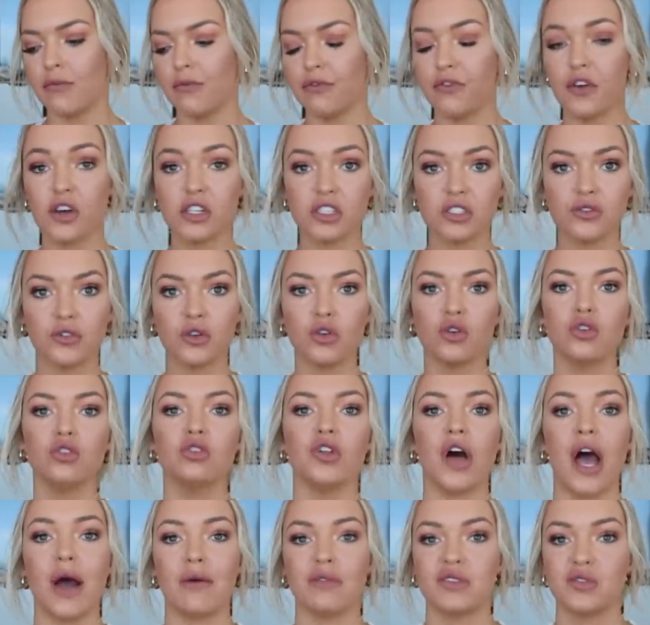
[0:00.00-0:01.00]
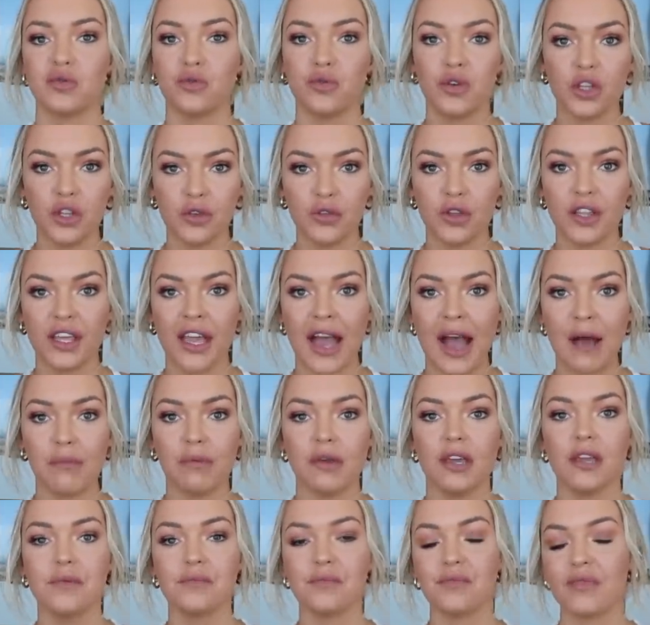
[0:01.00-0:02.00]
First of all, I was really, really
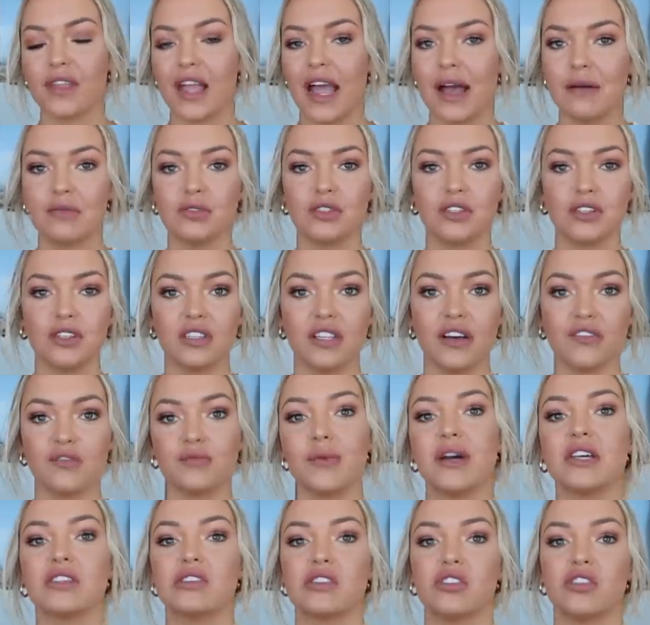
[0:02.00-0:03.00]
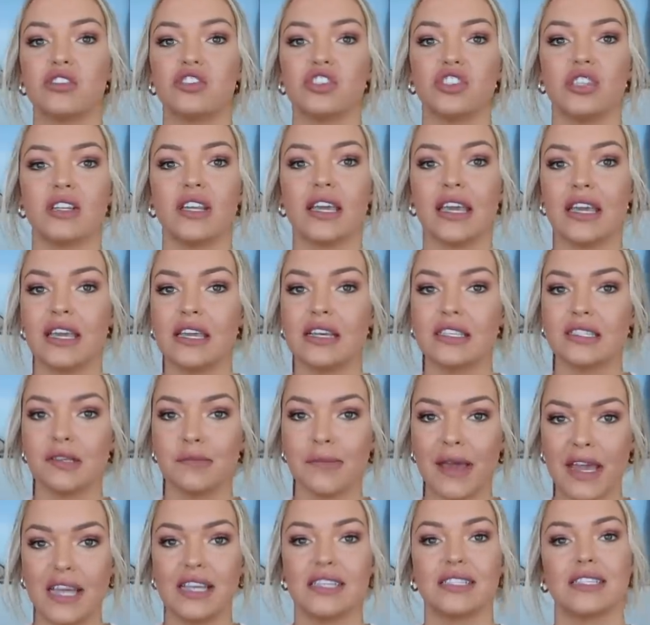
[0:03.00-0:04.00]
happy. Absolutely loved my surgeon. He is
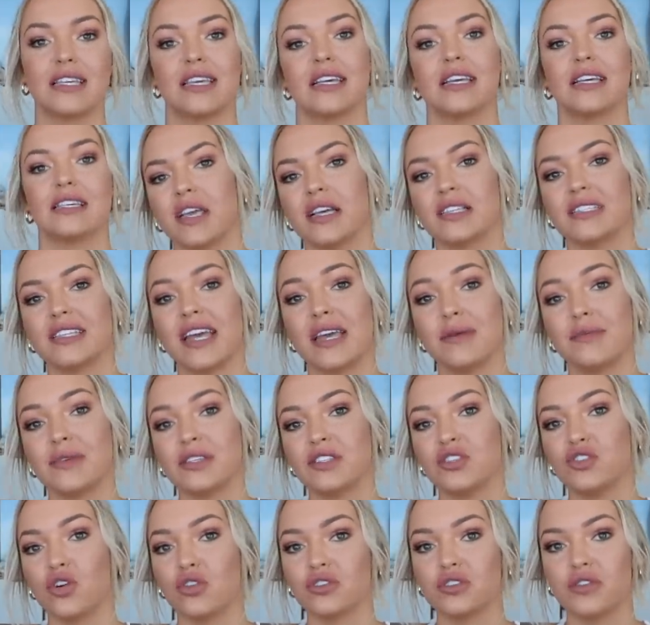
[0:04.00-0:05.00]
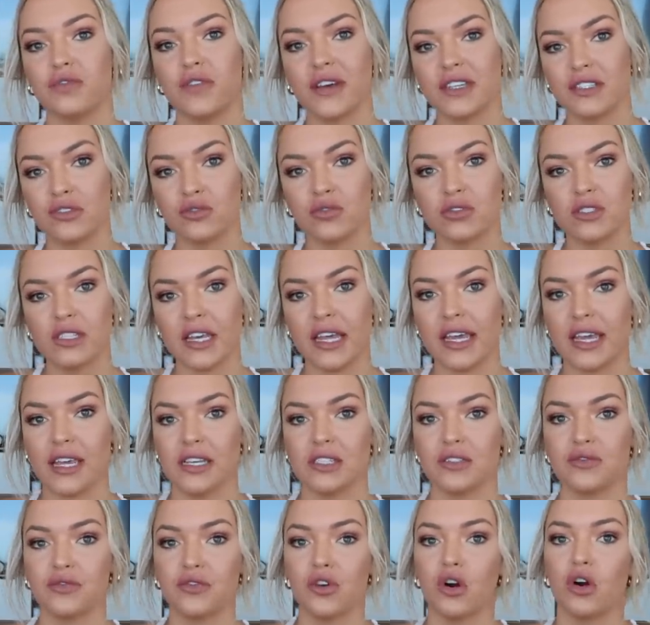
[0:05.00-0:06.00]
amazing. His name is Dr. Wessels and
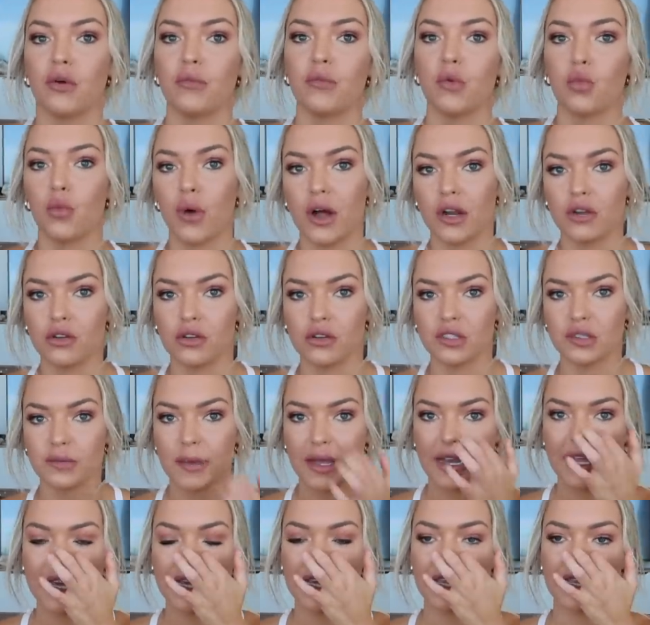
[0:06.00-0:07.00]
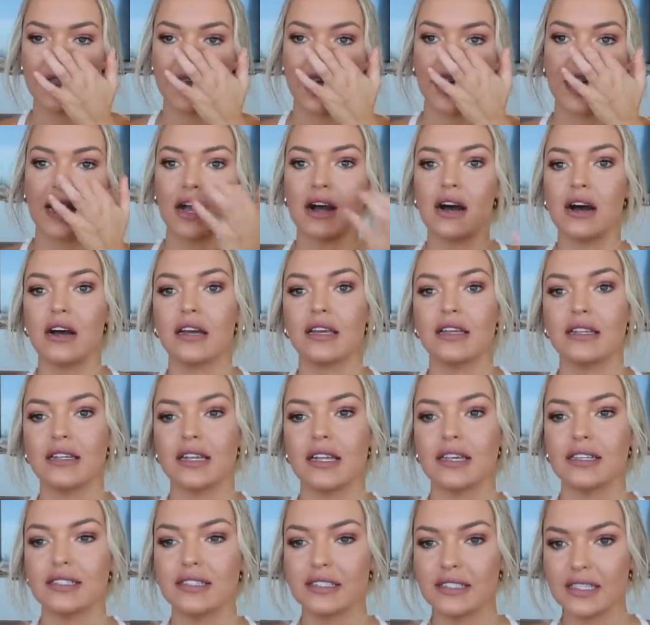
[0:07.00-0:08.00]
he's from One Cosmetic. They are
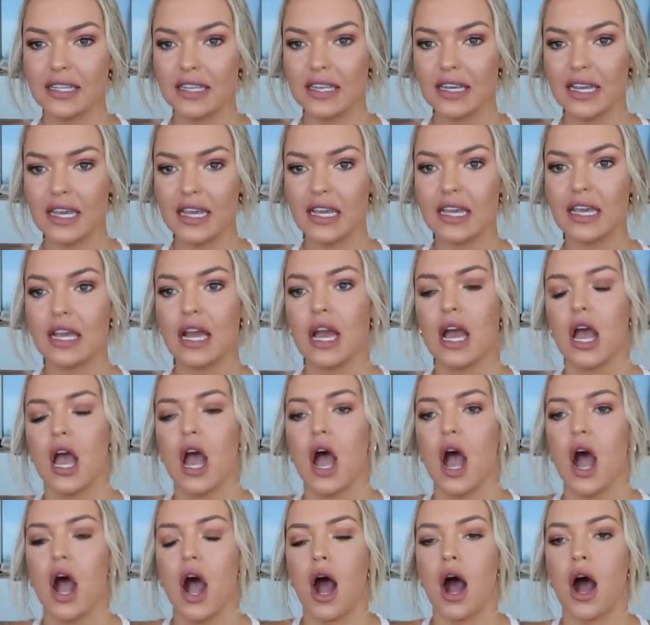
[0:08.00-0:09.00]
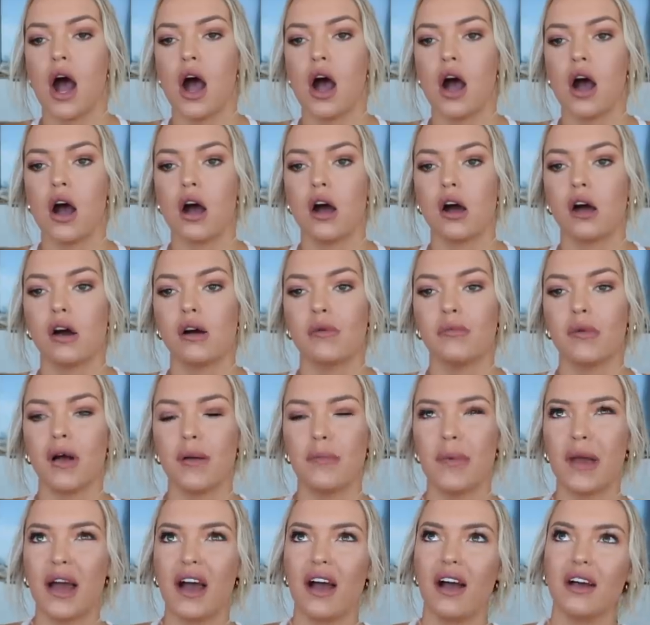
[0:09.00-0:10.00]
in Sydney,
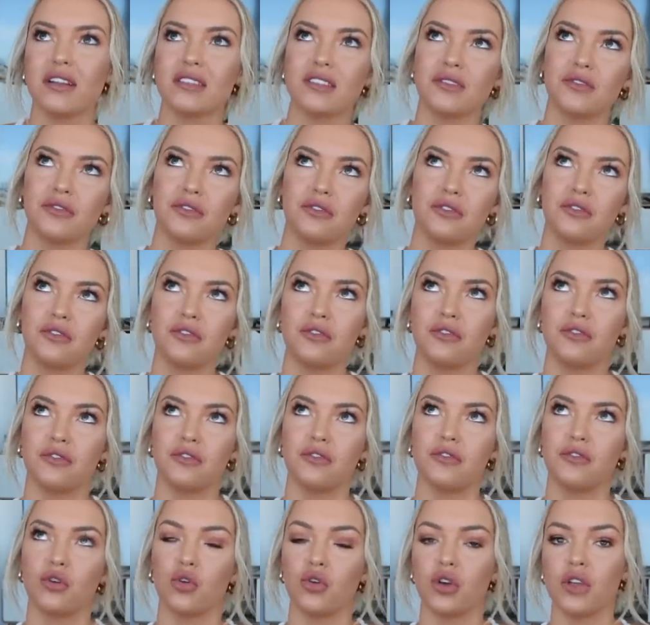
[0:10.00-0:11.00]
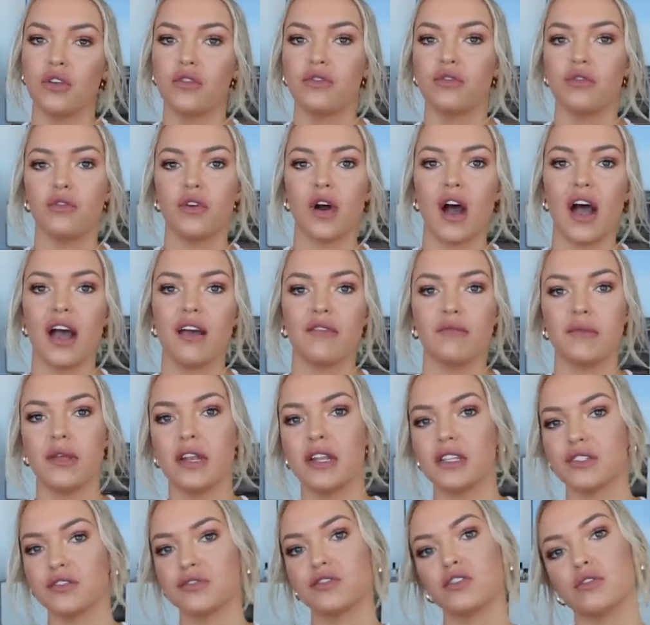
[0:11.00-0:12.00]
about 45
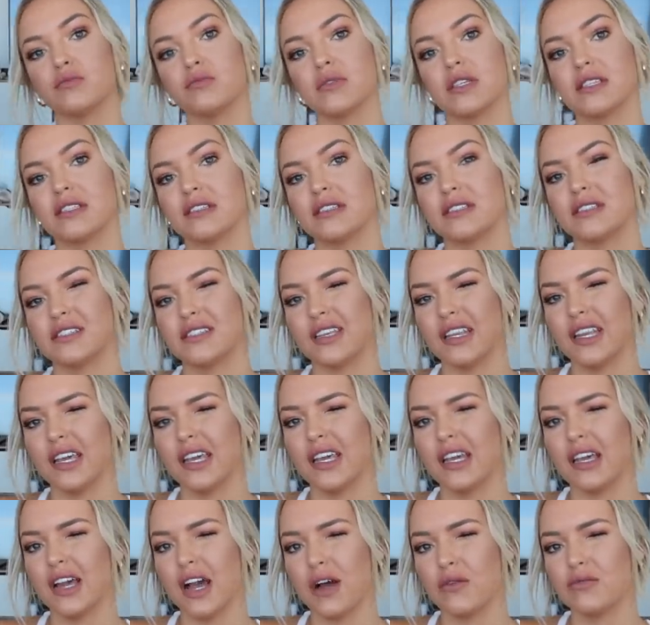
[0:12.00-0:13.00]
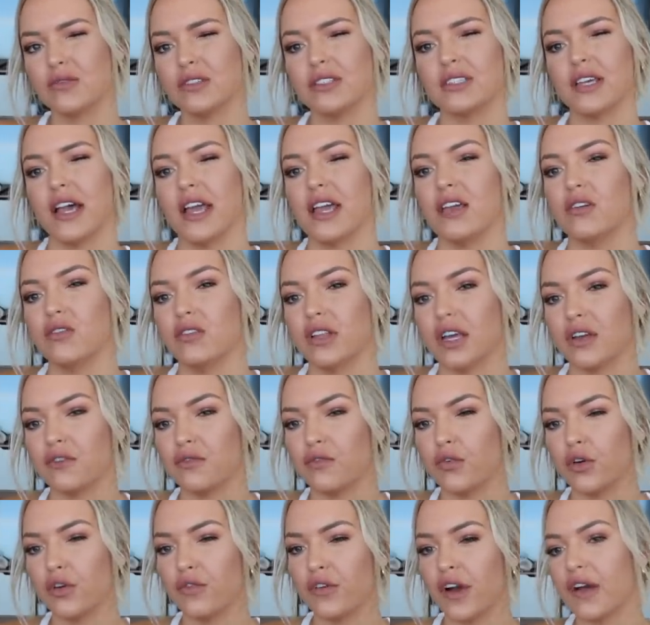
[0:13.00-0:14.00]
minutes from the city, I would say, or
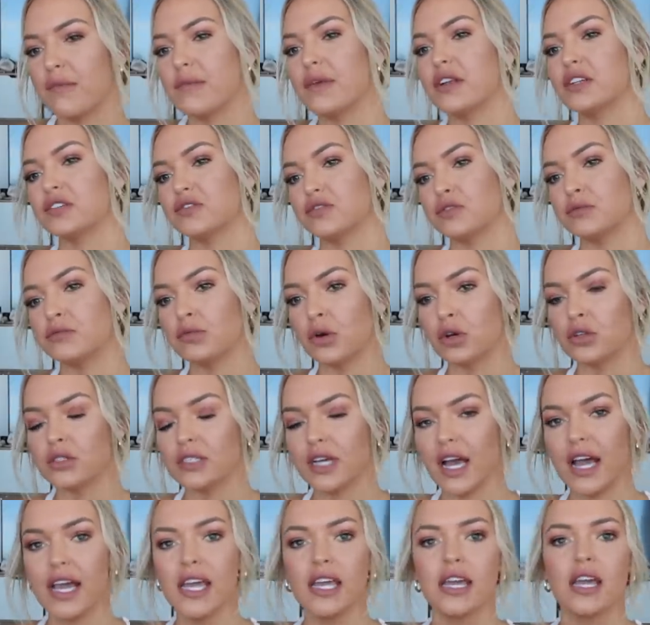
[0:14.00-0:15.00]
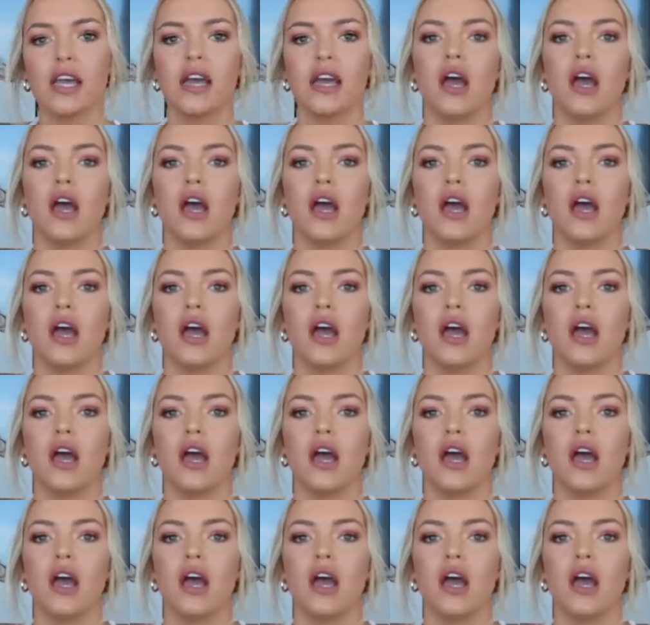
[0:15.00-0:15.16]
like 45 minutes from Bondi.